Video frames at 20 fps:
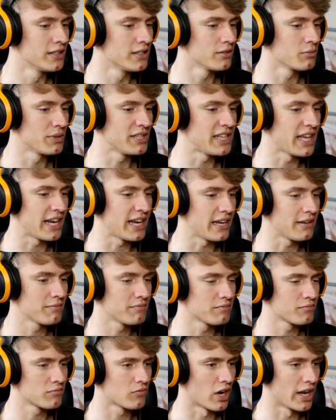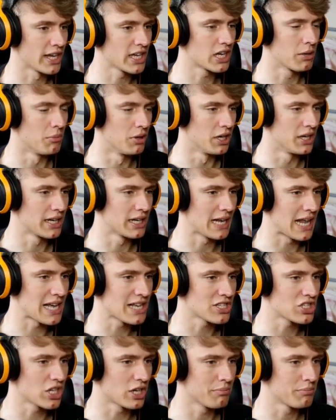We did it. Right, come on,
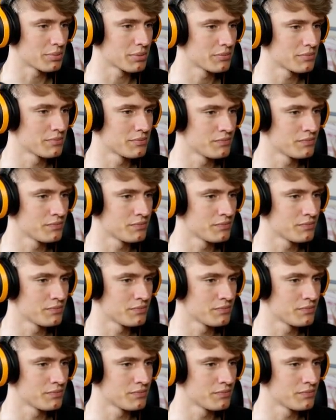last jump.